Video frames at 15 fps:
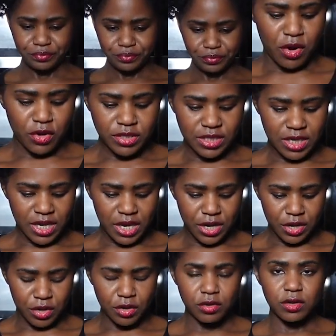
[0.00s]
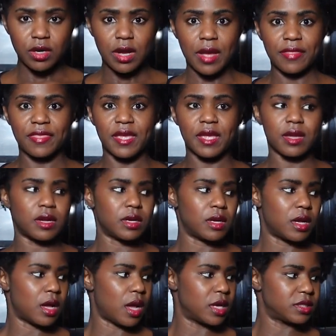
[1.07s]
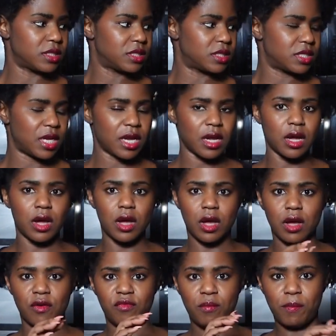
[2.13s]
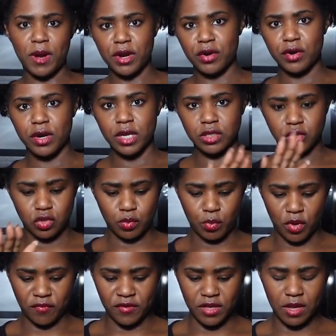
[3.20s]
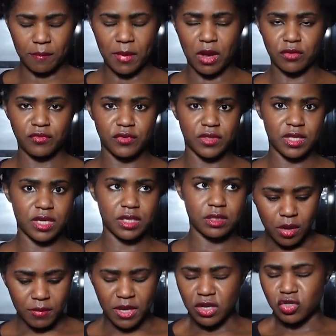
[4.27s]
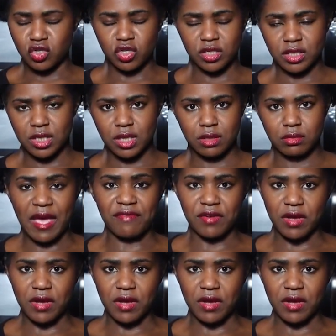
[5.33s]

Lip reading: Butter's in here. I think a stick of butter is the perfect amount for this because you just need half